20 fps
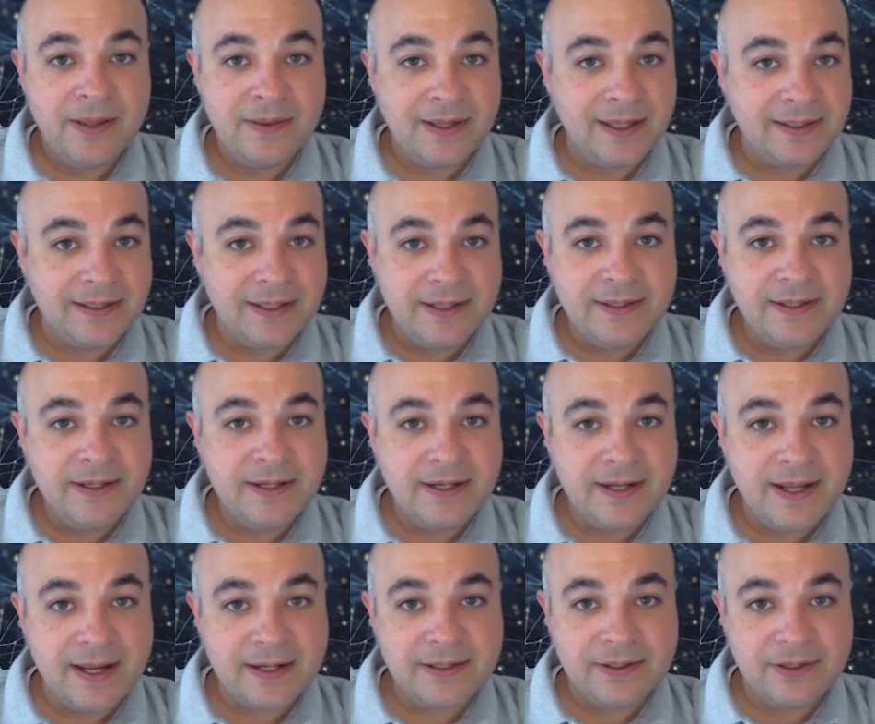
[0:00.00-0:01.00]
that doesn't
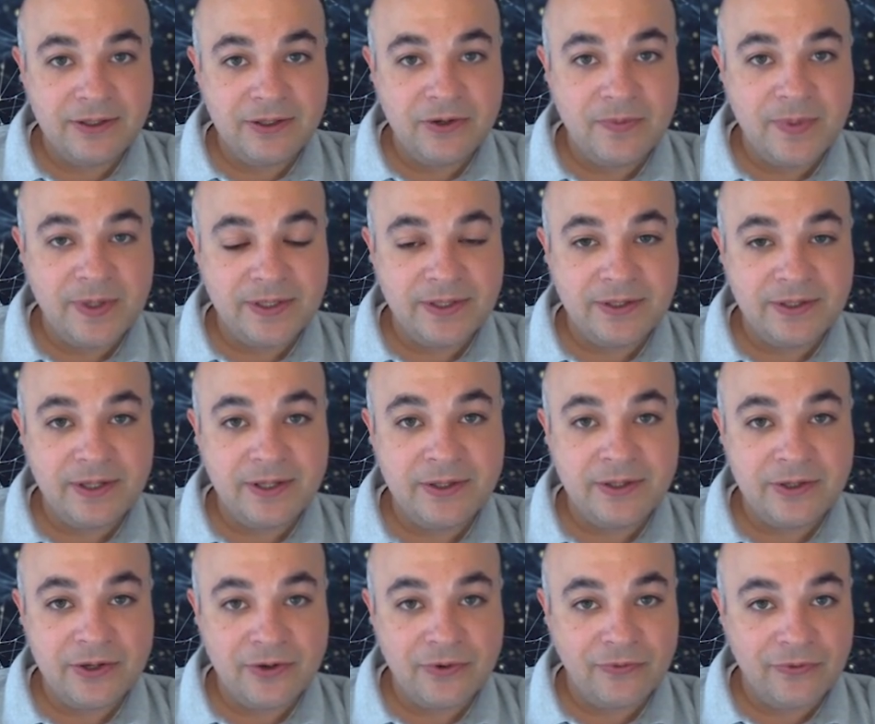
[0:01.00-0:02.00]
connect to your business
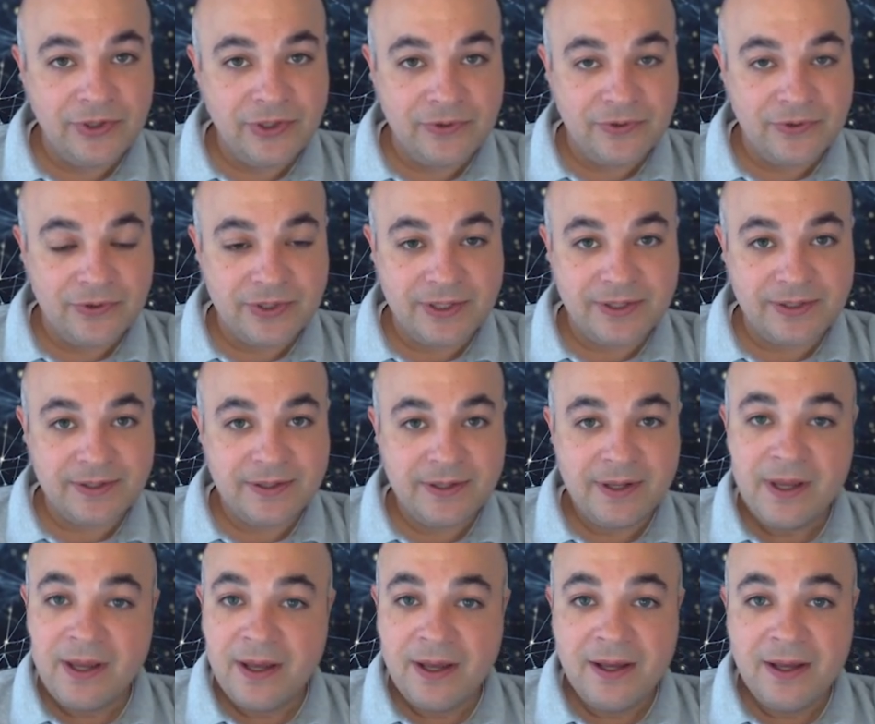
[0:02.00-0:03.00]
internal resources.